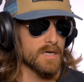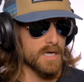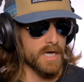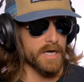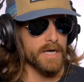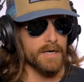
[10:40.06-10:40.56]

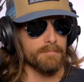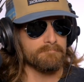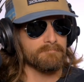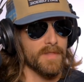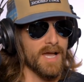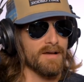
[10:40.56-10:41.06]

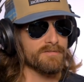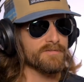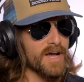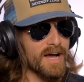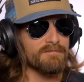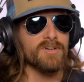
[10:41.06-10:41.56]

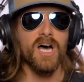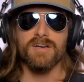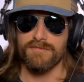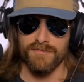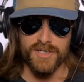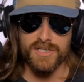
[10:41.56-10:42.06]
I've not
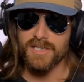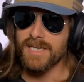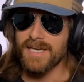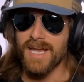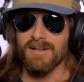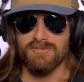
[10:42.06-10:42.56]
officially
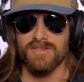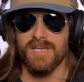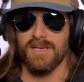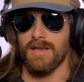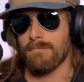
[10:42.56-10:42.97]
announced it.